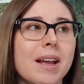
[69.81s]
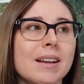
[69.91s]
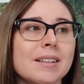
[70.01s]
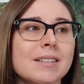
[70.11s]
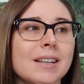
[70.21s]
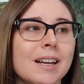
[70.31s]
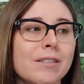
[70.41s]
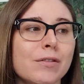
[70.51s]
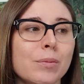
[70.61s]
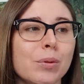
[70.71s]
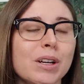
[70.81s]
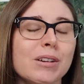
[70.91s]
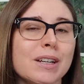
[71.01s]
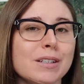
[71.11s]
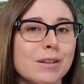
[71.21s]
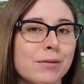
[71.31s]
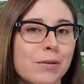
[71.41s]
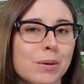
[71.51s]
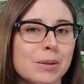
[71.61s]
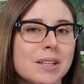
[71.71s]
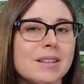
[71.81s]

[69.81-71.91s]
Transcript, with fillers: and kind of bring her into the fold.